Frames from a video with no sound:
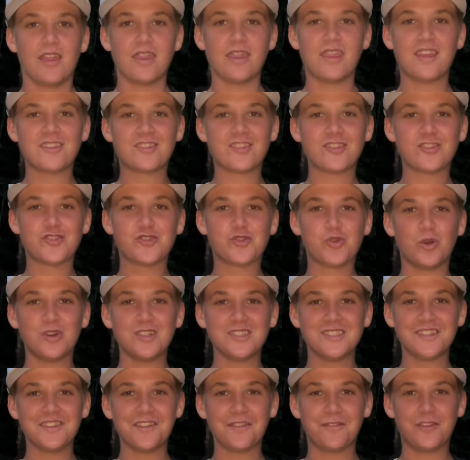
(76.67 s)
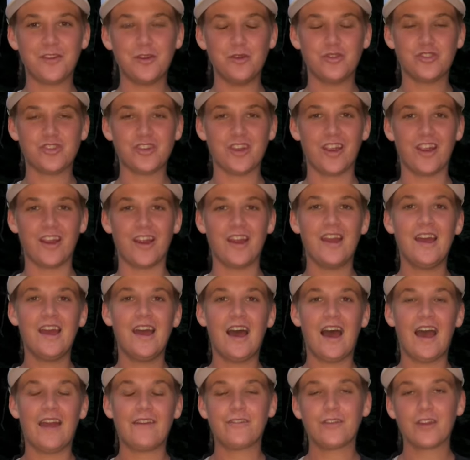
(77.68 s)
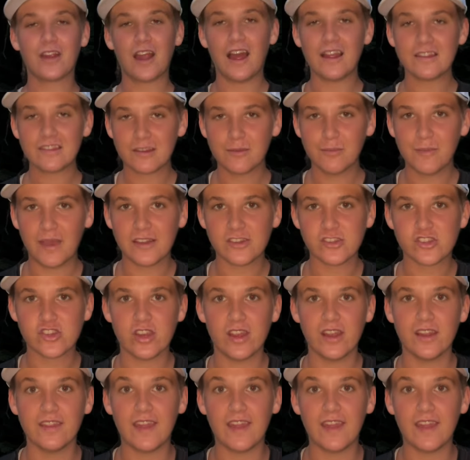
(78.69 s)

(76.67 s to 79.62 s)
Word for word: This is Jules in the future. I forgot to mention